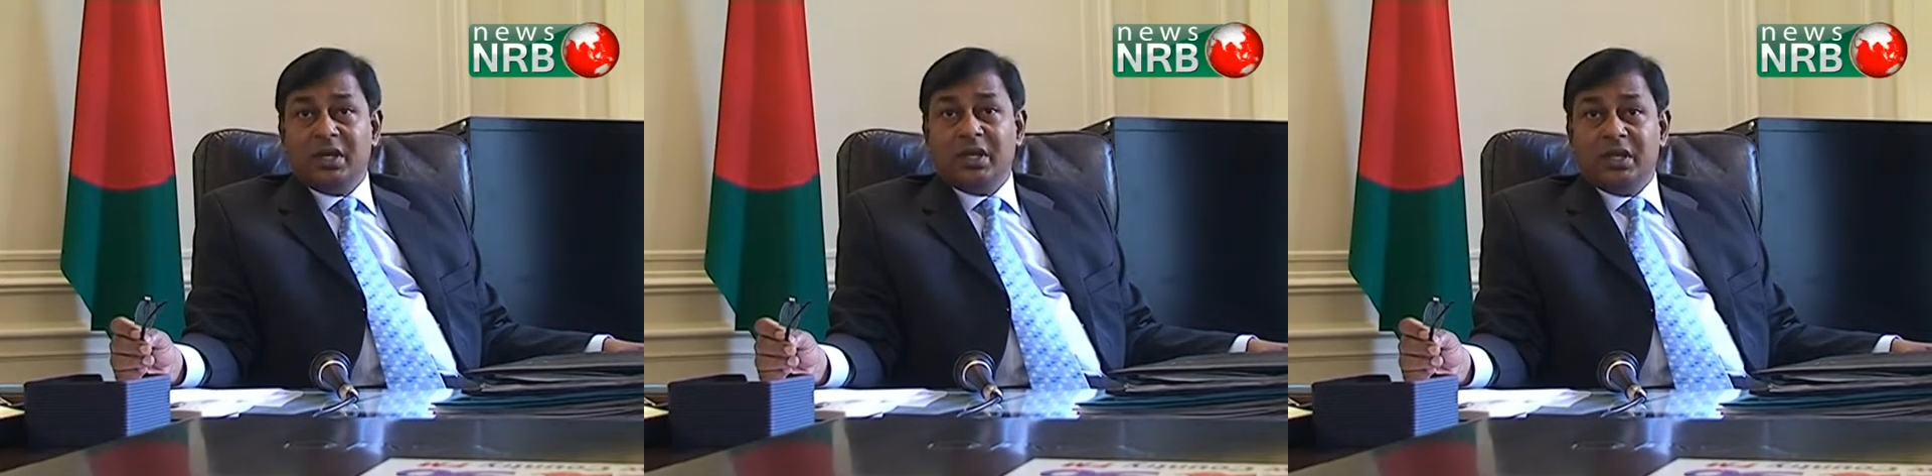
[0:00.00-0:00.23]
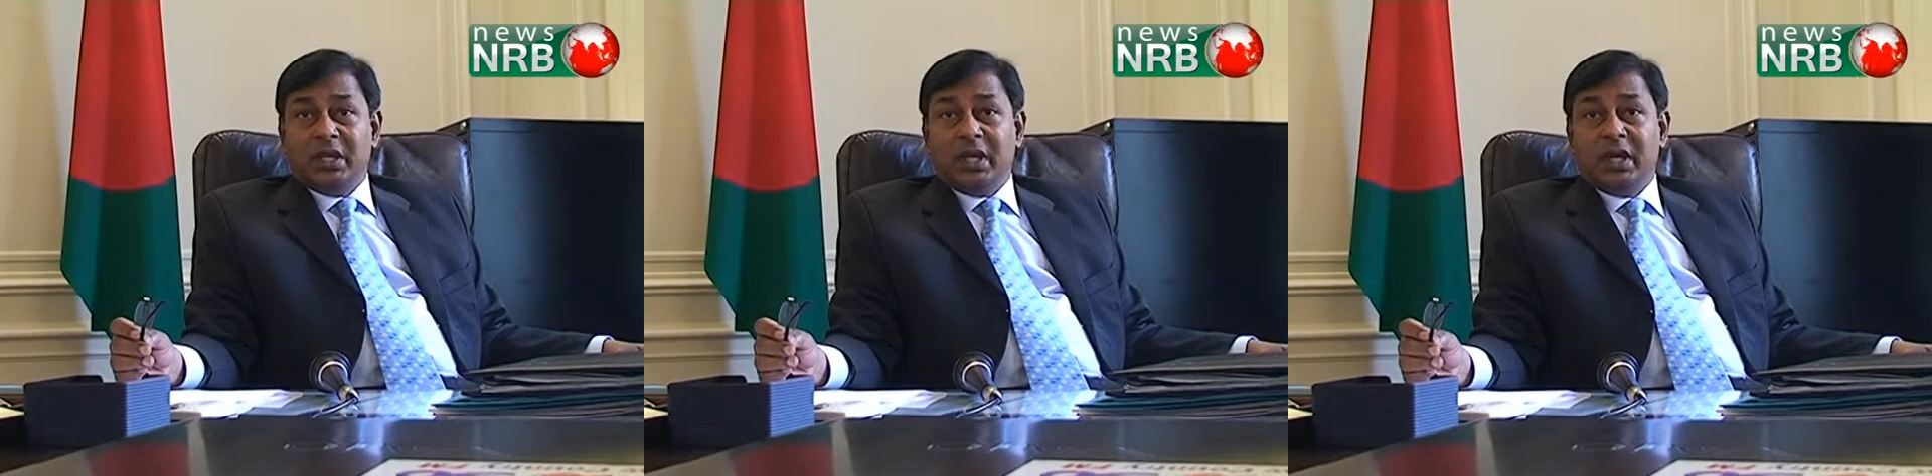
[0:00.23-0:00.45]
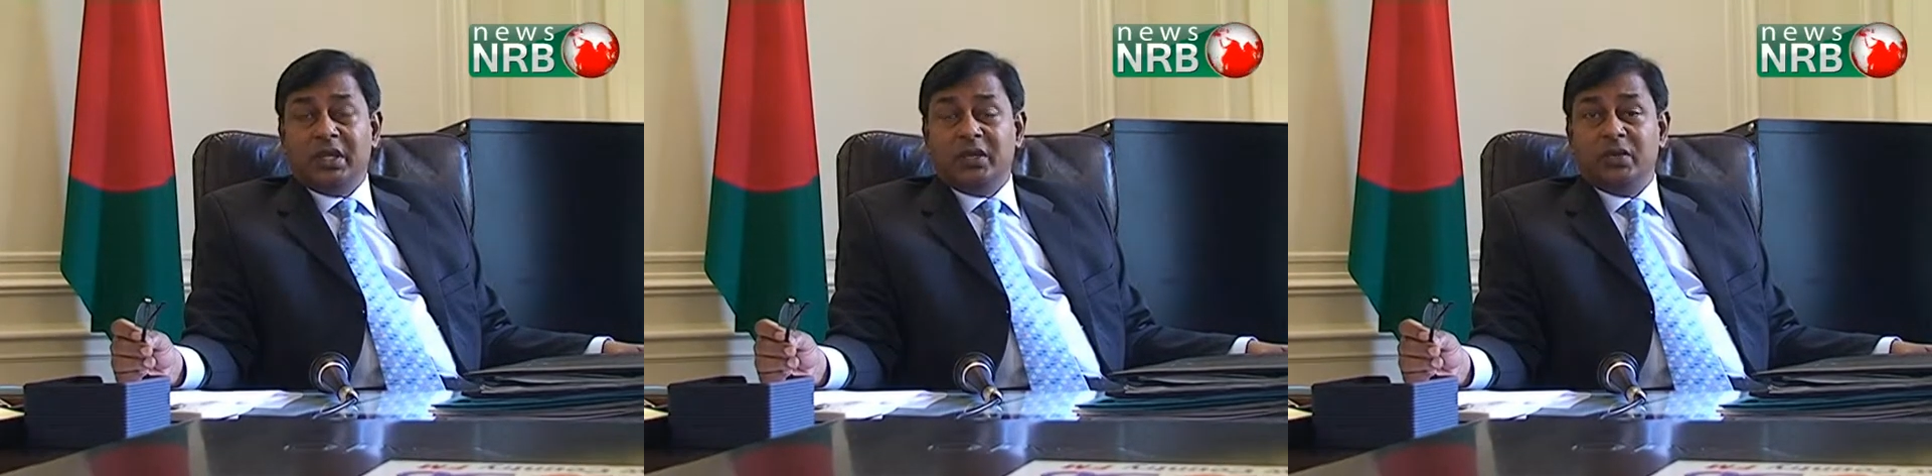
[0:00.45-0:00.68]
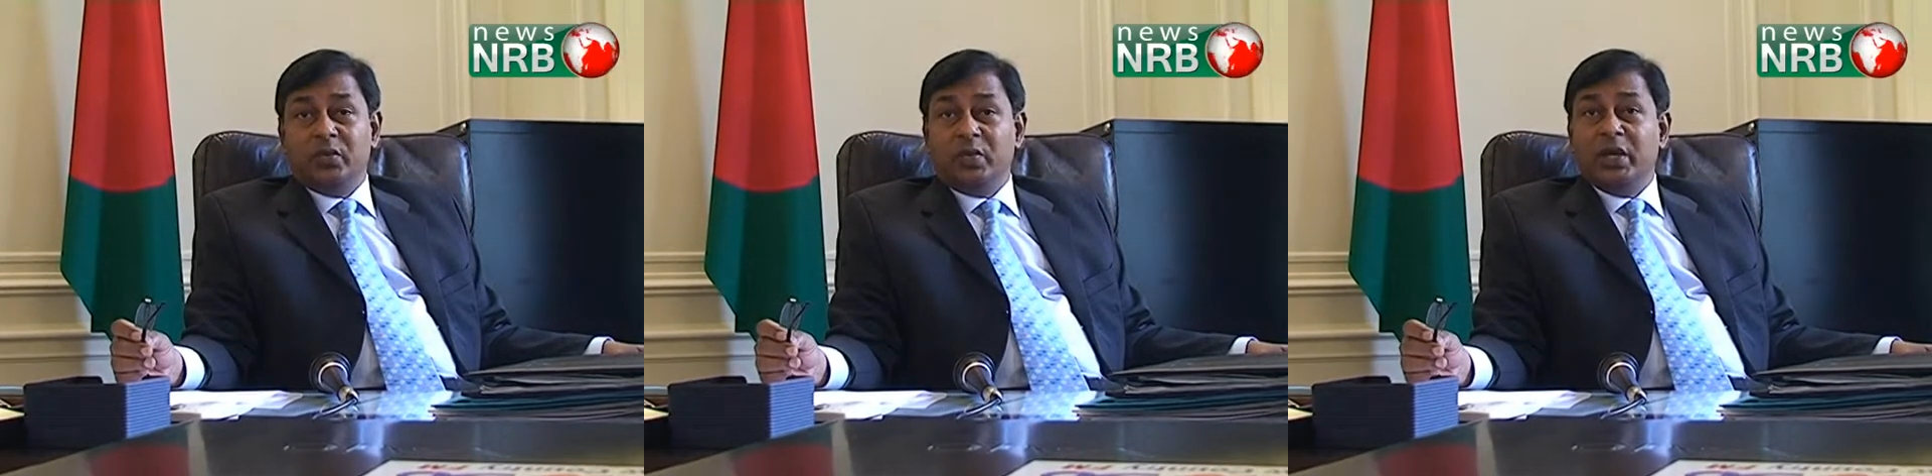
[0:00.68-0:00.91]

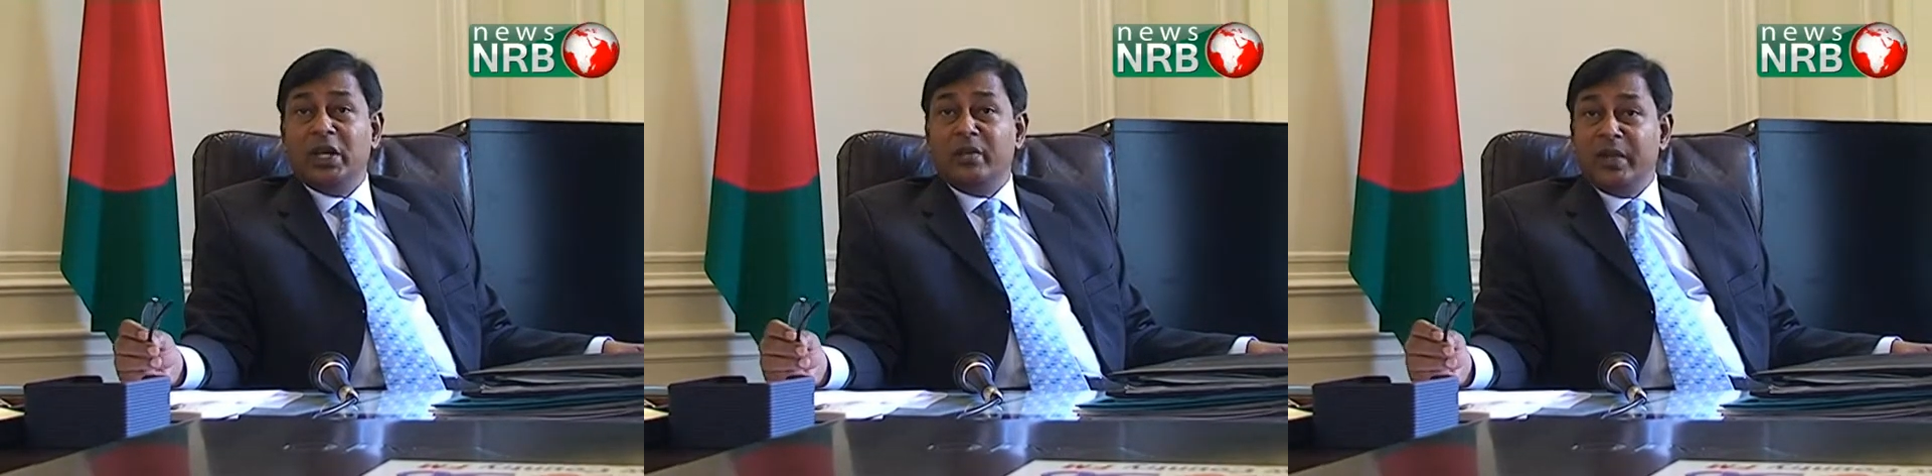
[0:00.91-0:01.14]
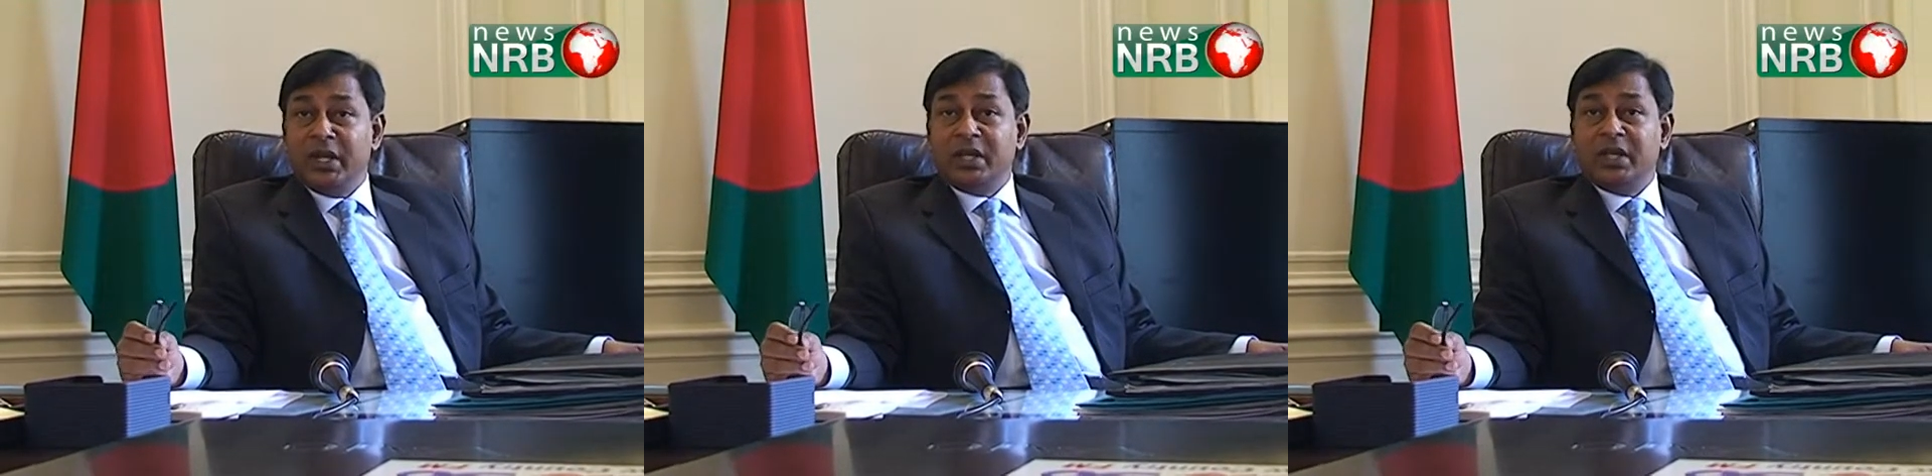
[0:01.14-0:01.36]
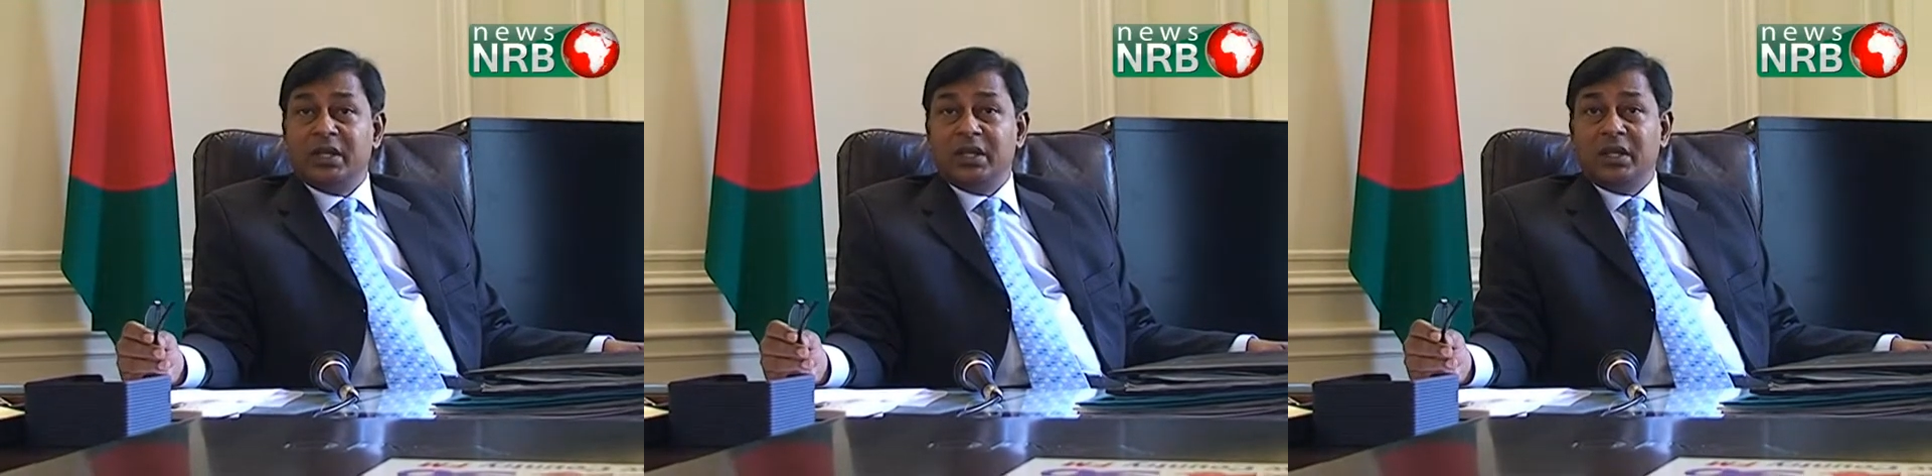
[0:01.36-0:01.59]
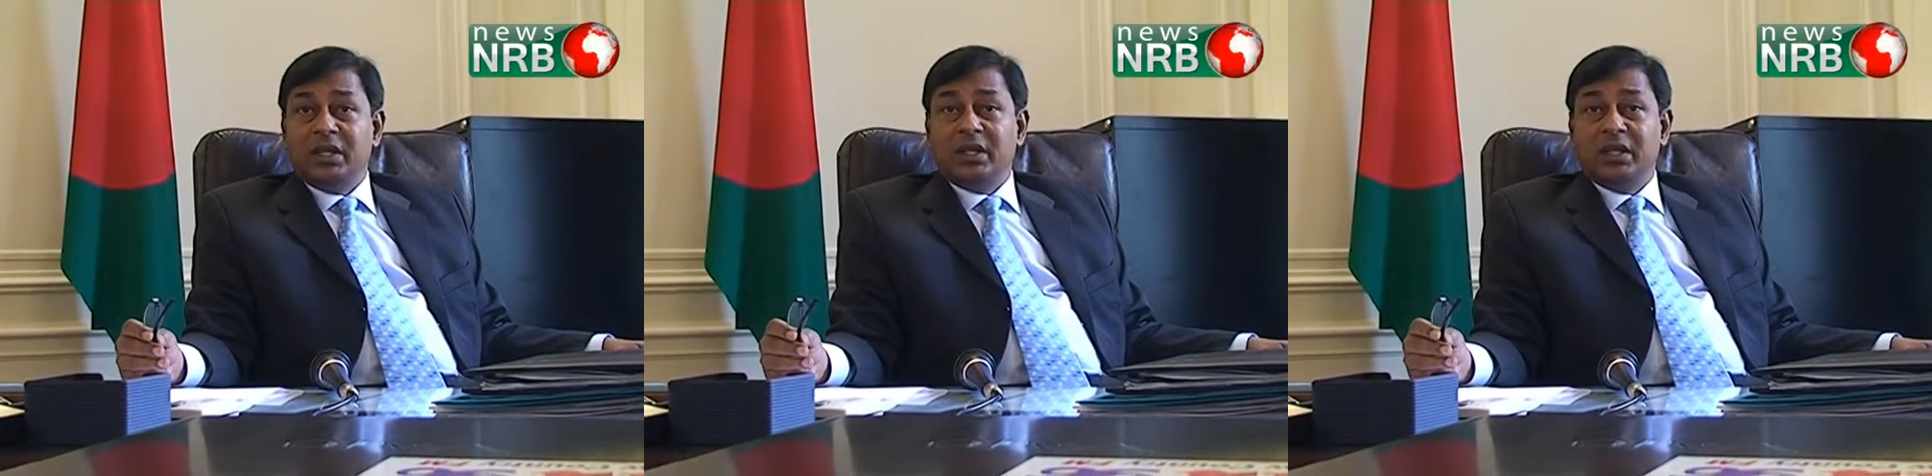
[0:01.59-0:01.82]
that we'll make
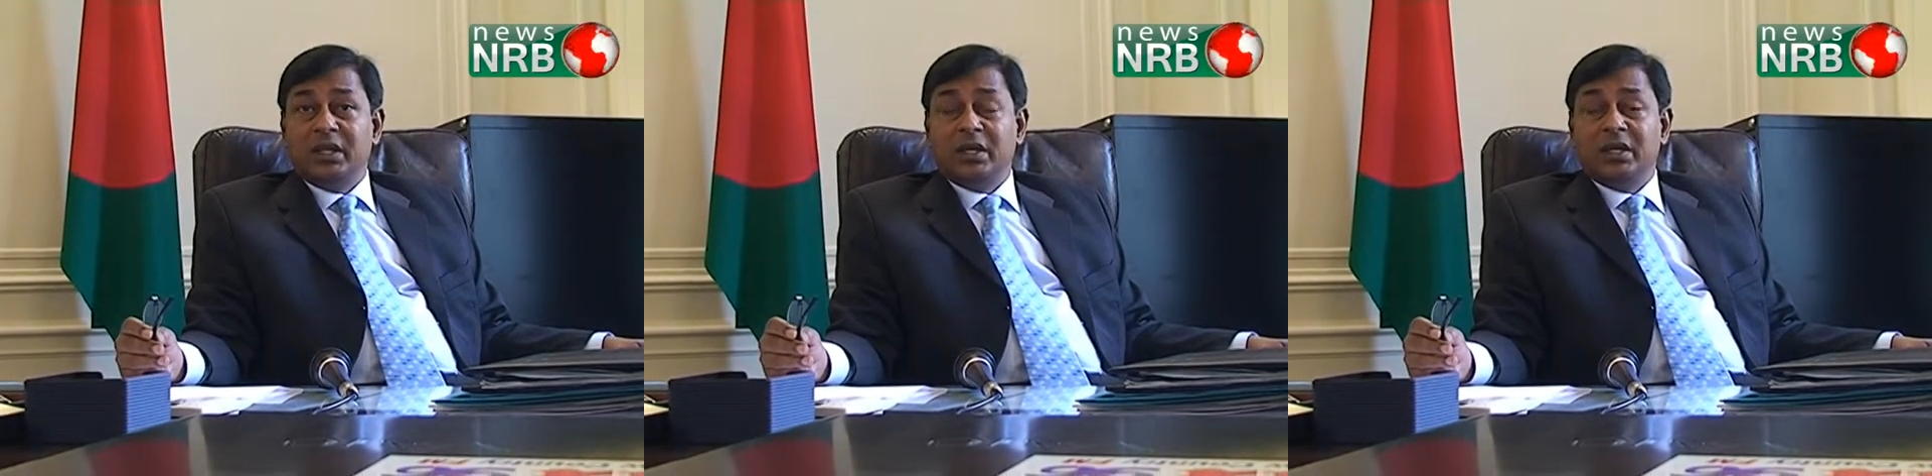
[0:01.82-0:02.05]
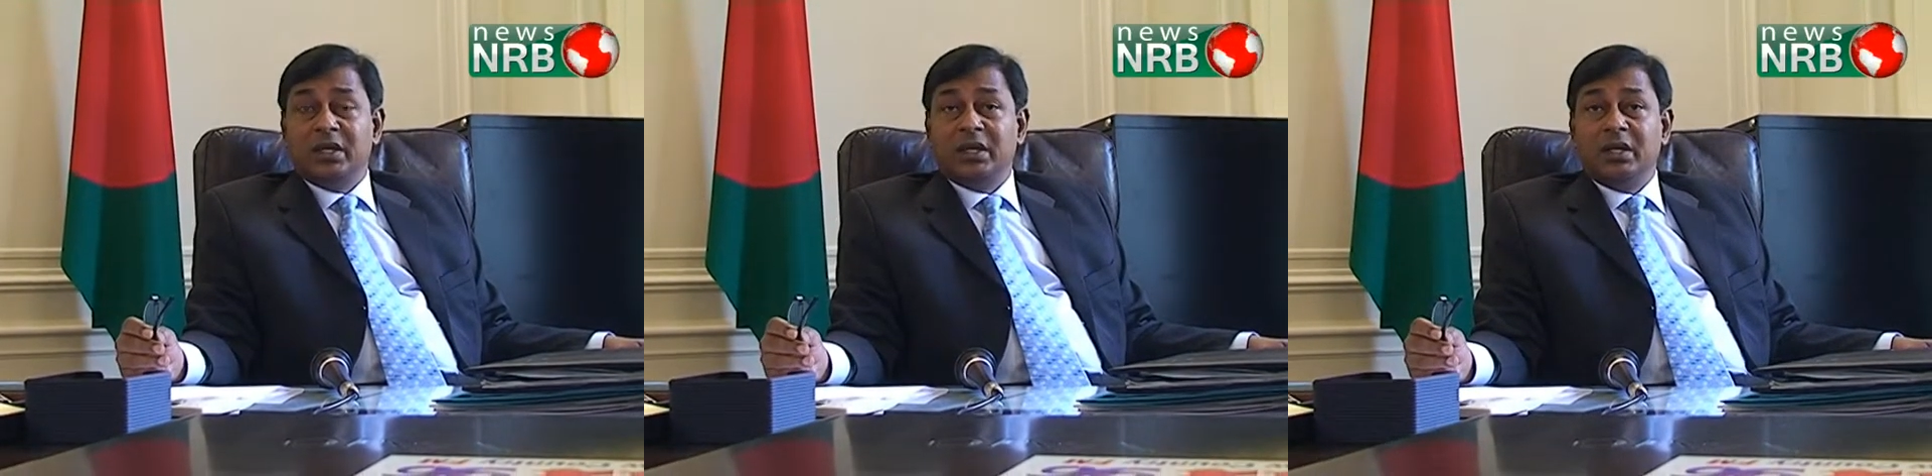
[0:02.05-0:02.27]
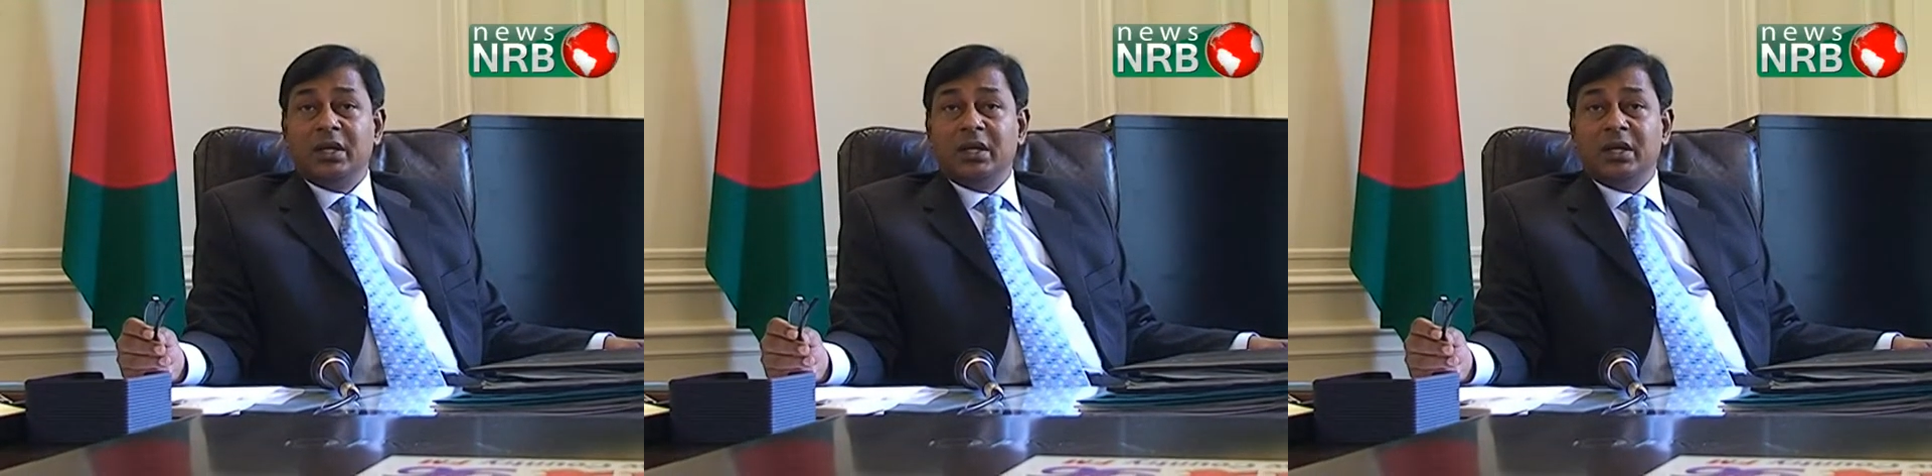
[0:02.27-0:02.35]
a